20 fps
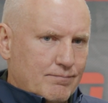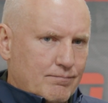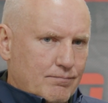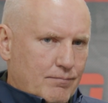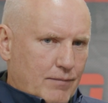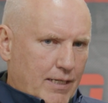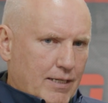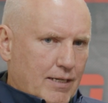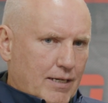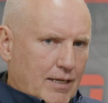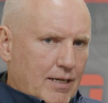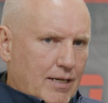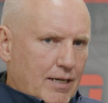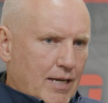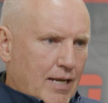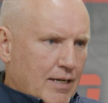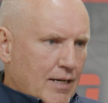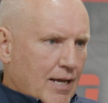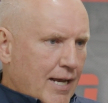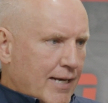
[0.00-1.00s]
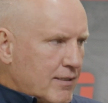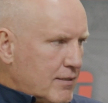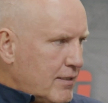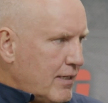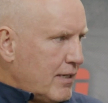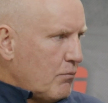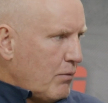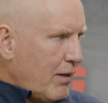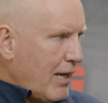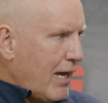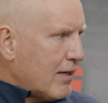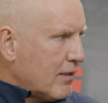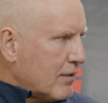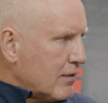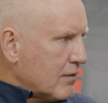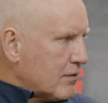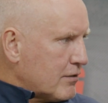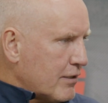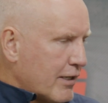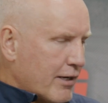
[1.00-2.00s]
in 19, we had
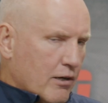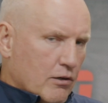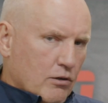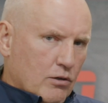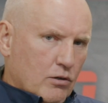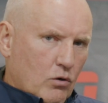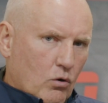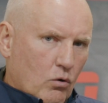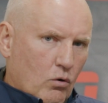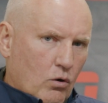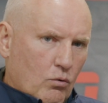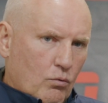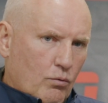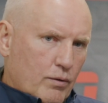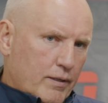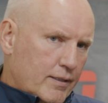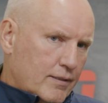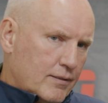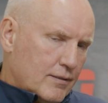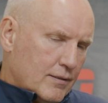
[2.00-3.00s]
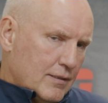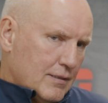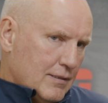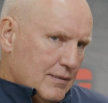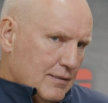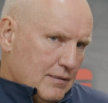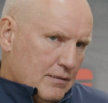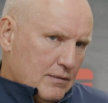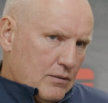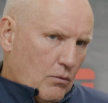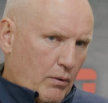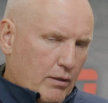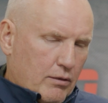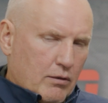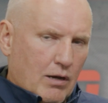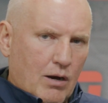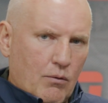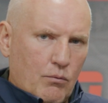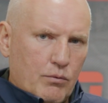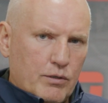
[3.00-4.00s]
a singular goal. We
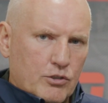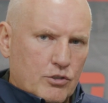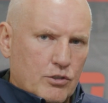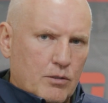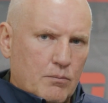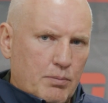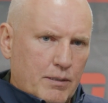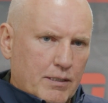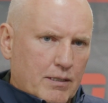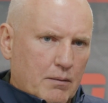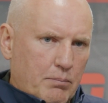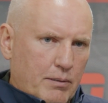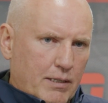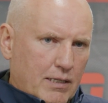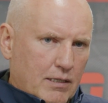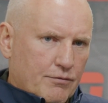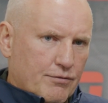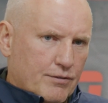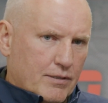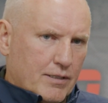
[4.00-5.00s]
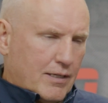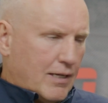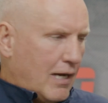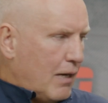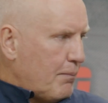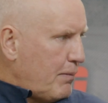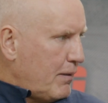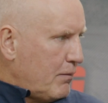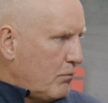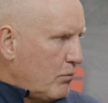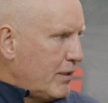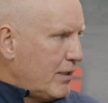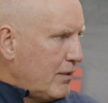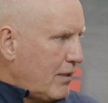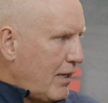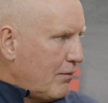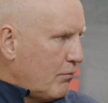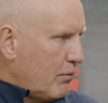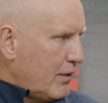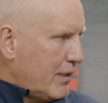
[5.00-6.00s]
thought we should be competing for the cup, and
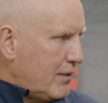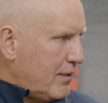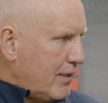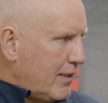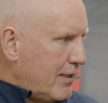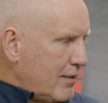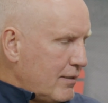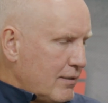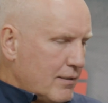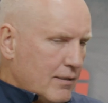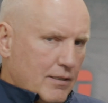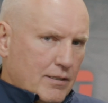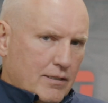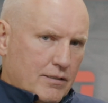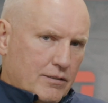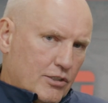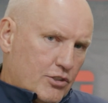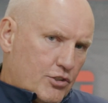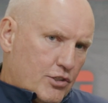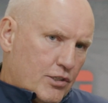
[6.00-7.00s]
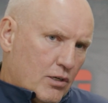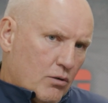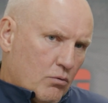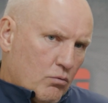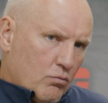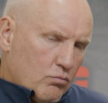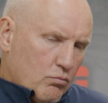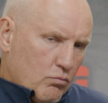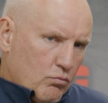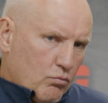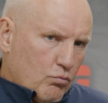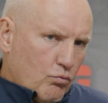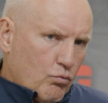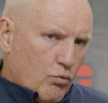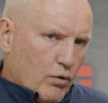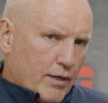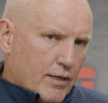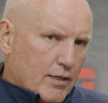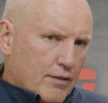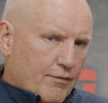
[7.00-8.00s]
we did. This year,
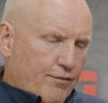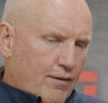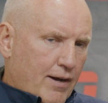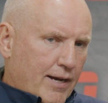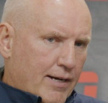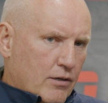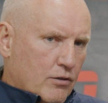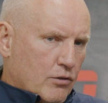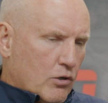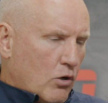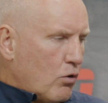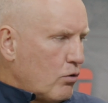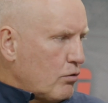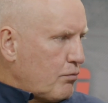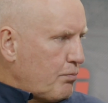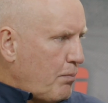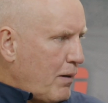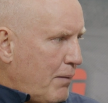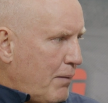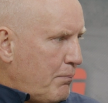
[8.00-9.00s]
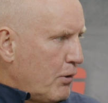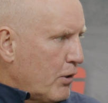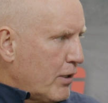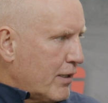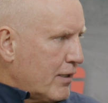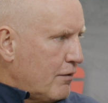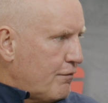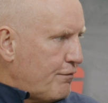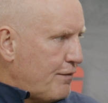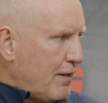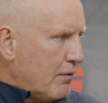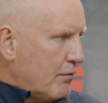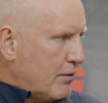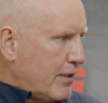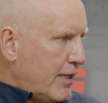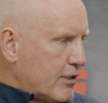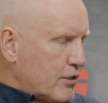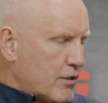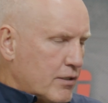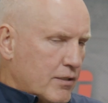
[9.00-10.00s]
we're going to find growth building a
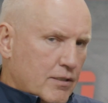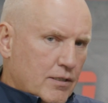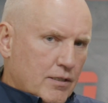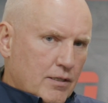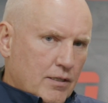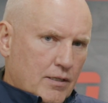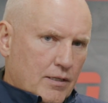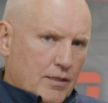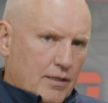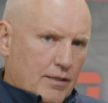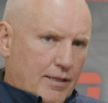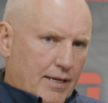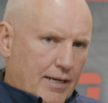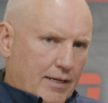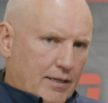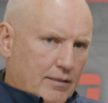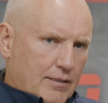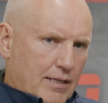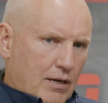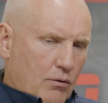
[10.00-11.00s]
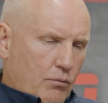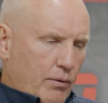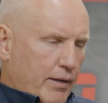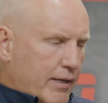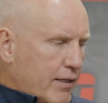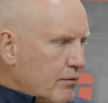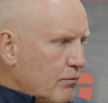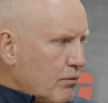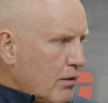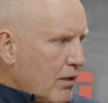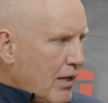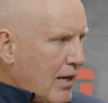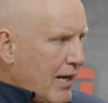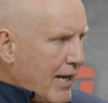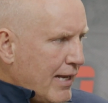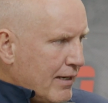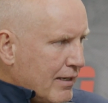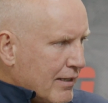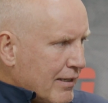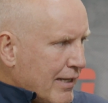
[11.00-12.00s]
foundation that we can rely
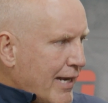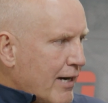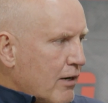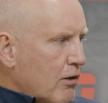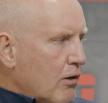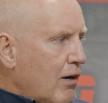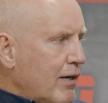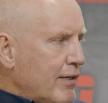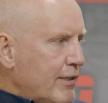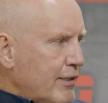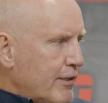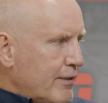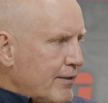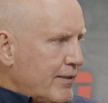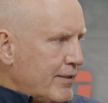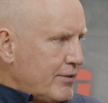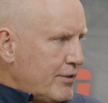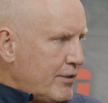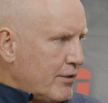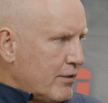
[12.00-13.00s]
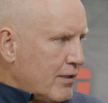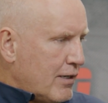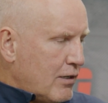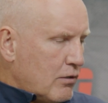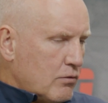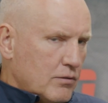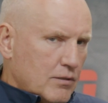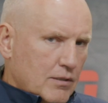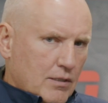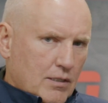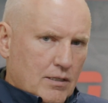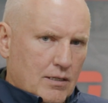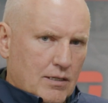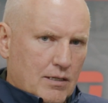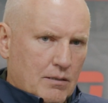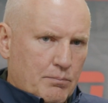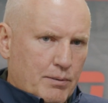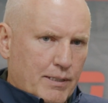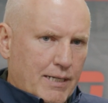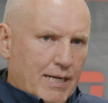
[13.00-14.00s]
and layer on year in, year out.
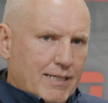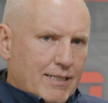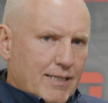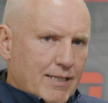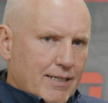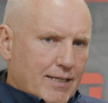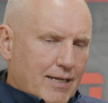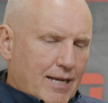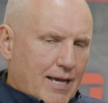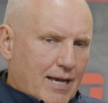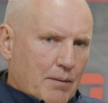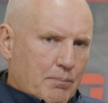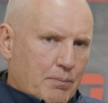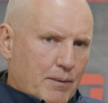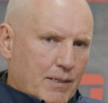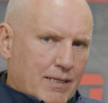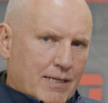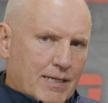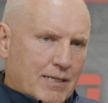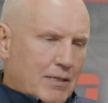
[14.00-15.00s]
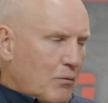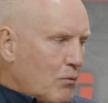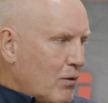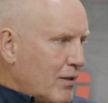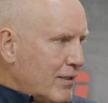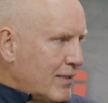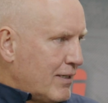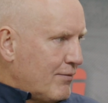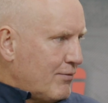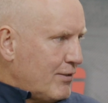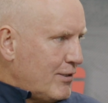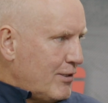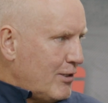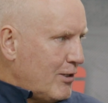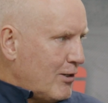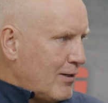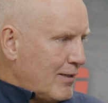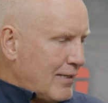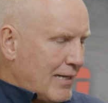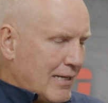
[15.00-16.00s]
But anything can happen in any one given
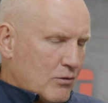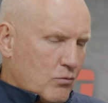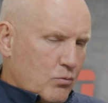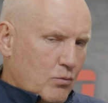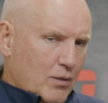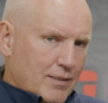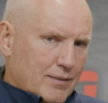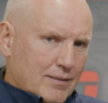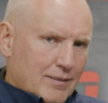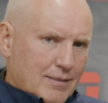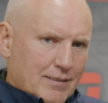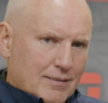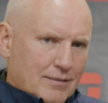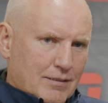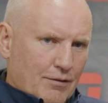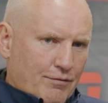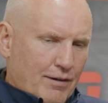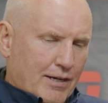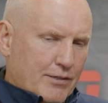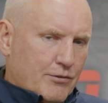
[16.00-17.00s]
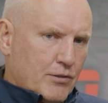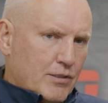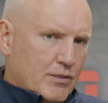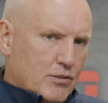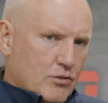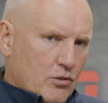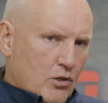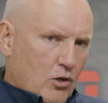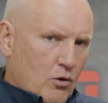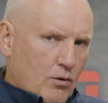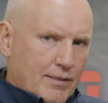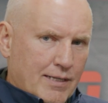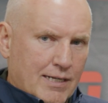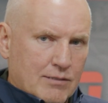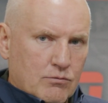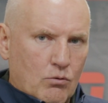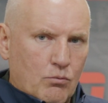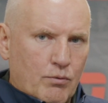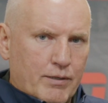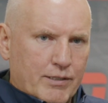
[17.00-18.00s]
year. And that's what the veterans know. And
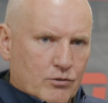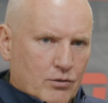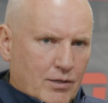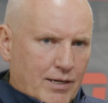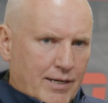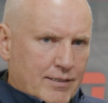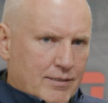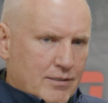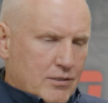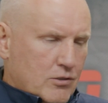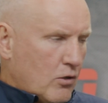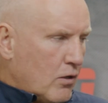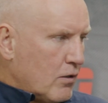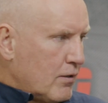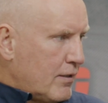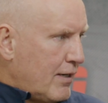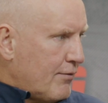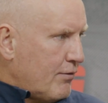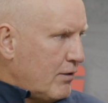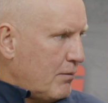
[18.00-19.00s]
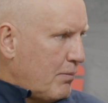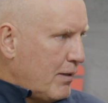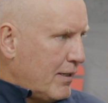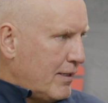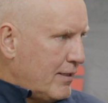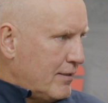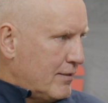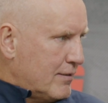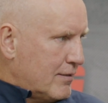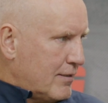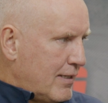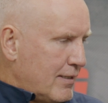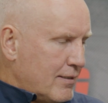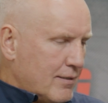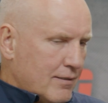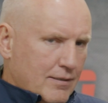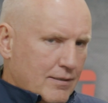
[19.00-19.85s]
that's what we try and install in everybody, is that